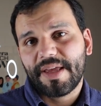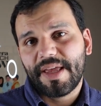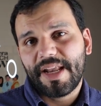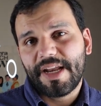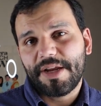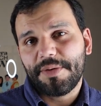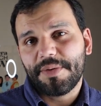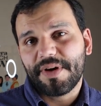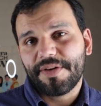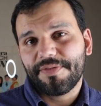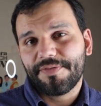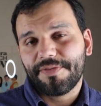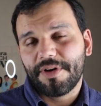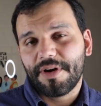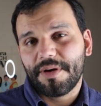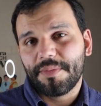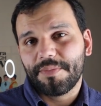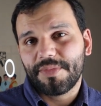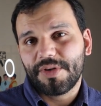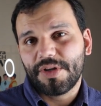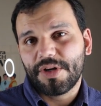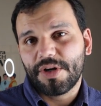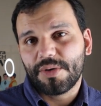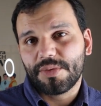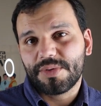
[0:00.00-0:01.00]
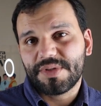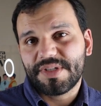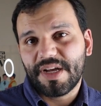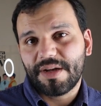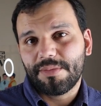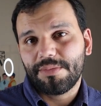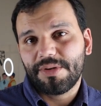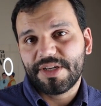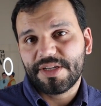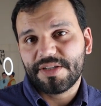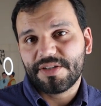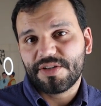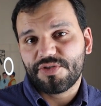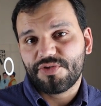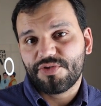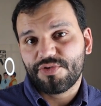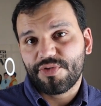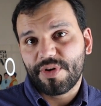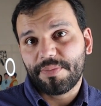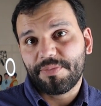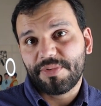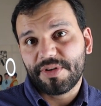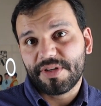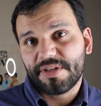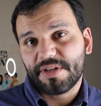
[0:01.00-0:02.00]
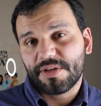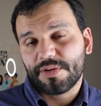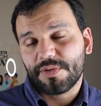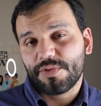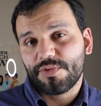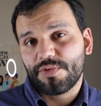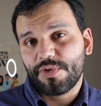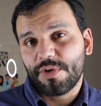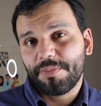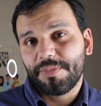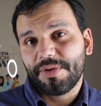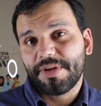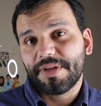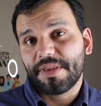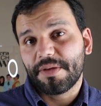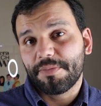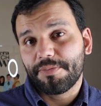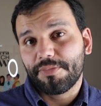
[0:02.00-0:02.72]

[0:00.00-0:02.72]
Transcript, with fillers: anywhere from, you know, doubling to tripling to quadrupling